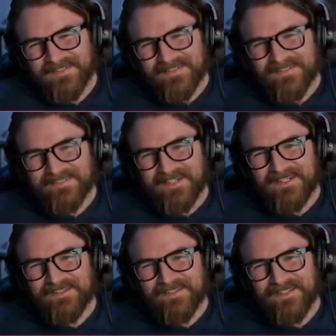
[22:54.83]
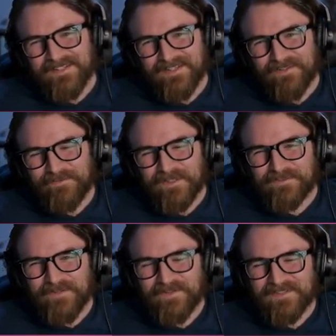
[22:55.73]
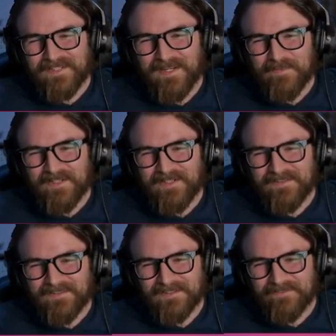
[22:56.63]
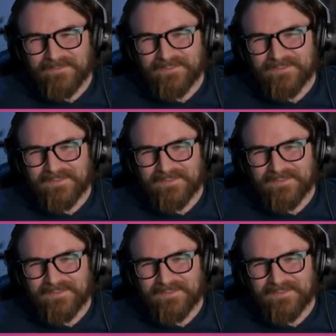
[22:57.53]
this guy has found a okay. game that he loves,